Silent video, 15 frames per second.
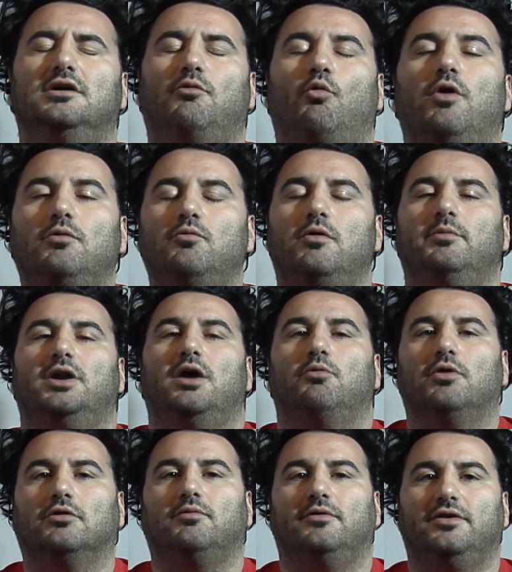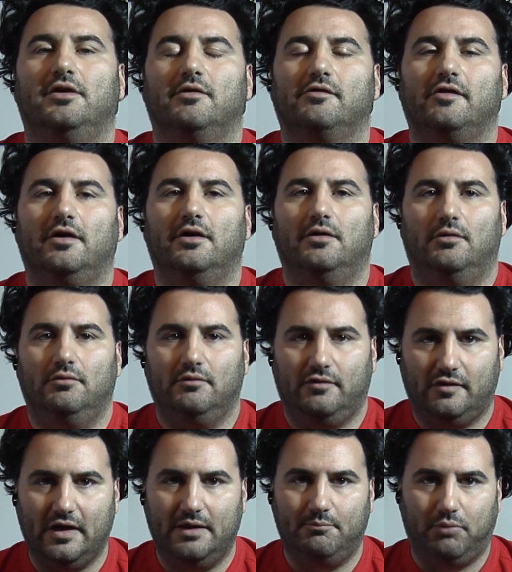one woman I worked with years ago
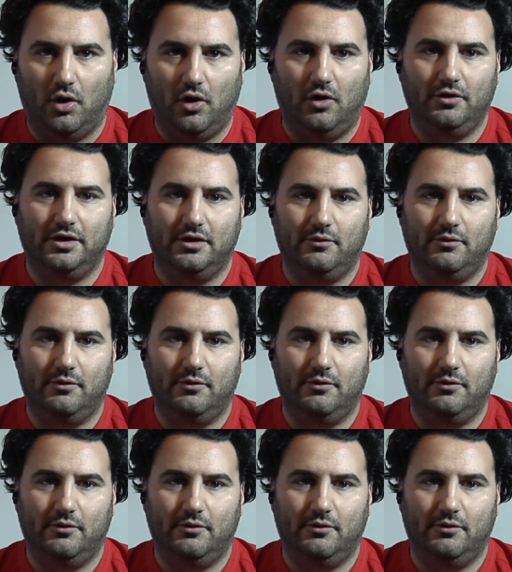said, Paul, you